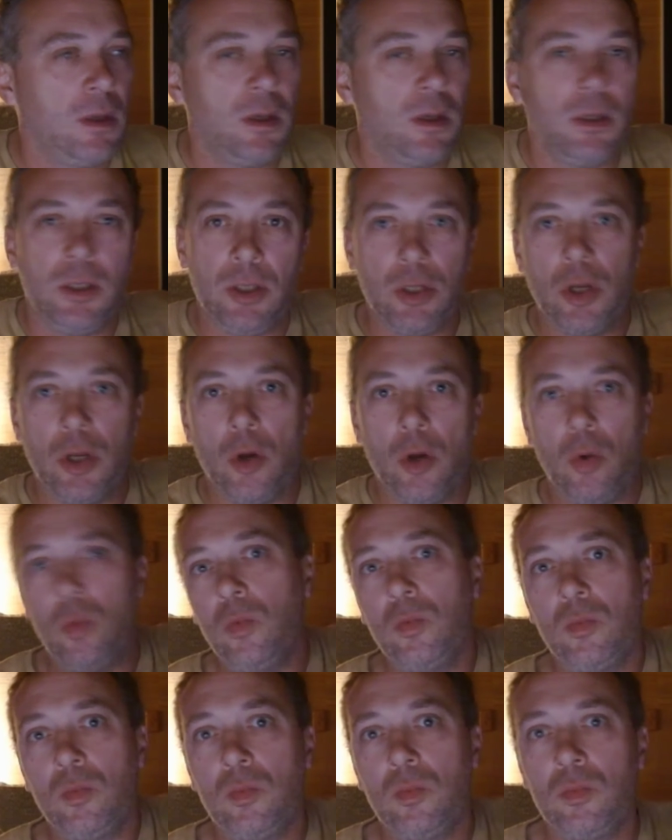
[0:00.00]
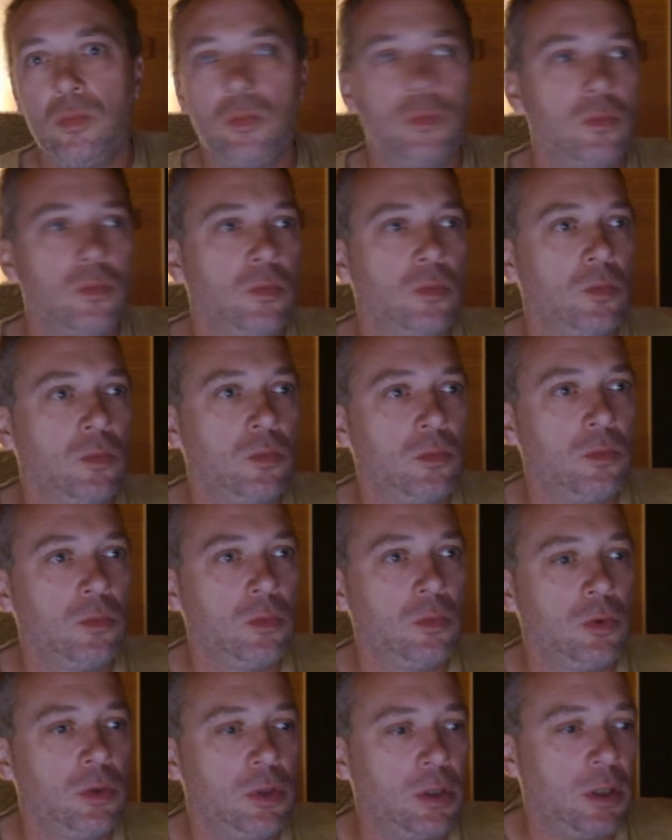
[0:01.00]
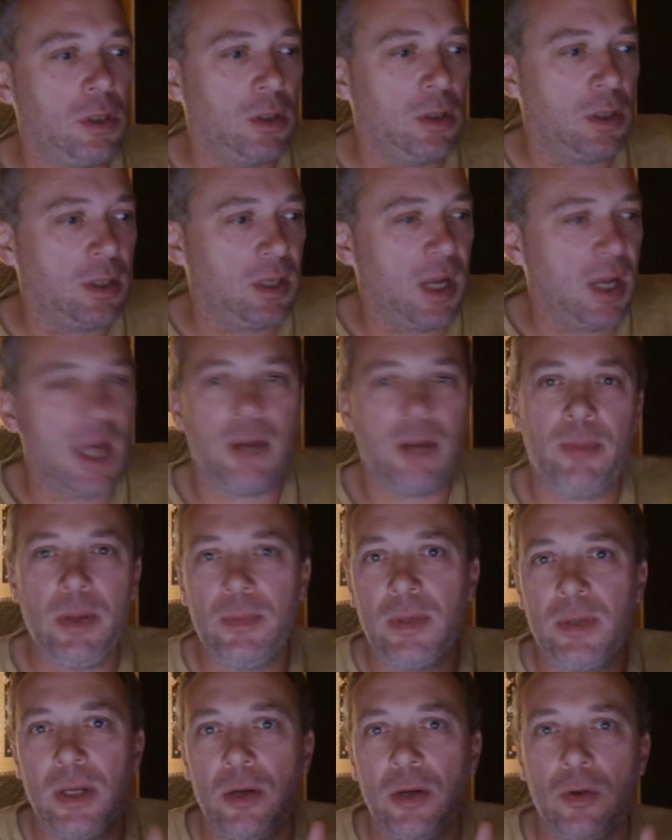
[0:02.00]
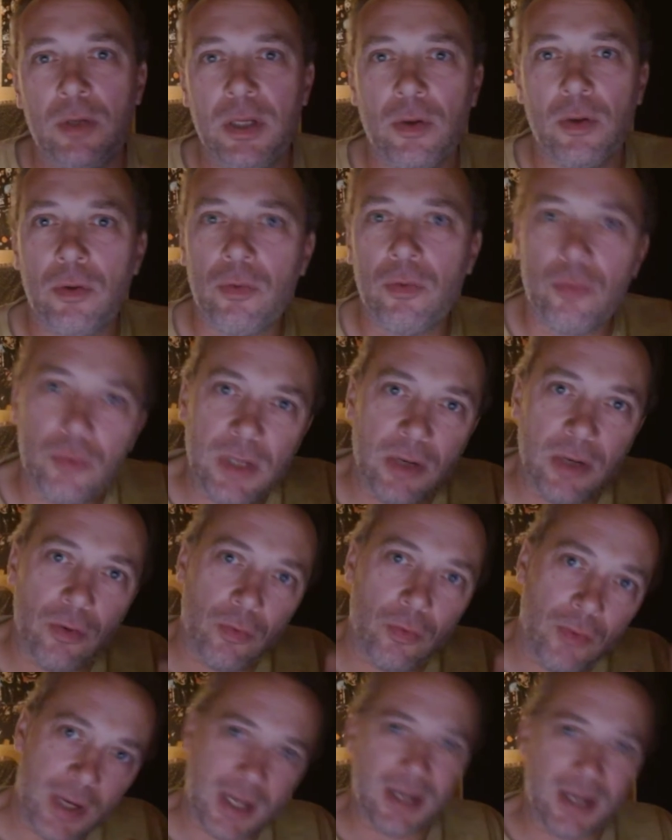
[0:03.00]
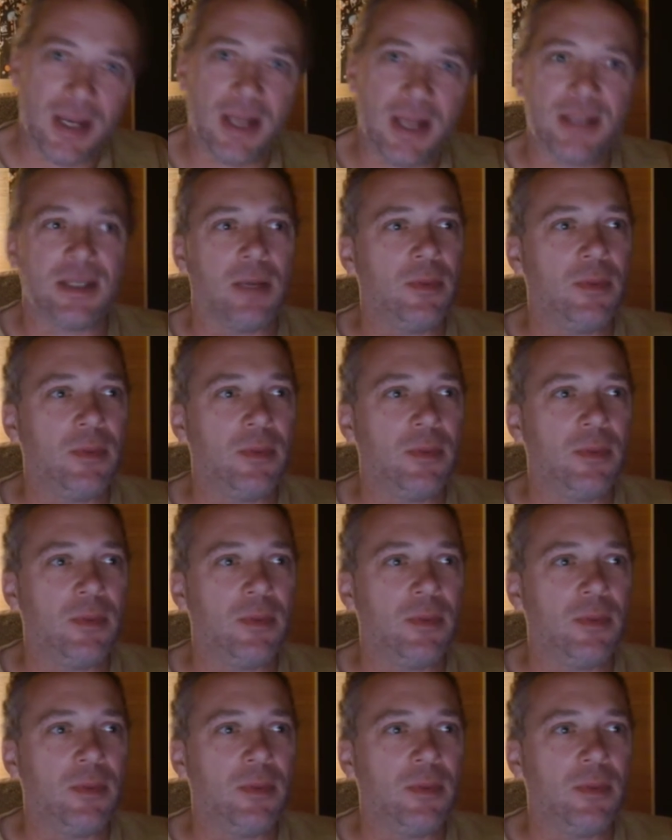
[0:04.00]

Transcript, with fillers: you know, there's a lot of people that don't don't they don't recognize that.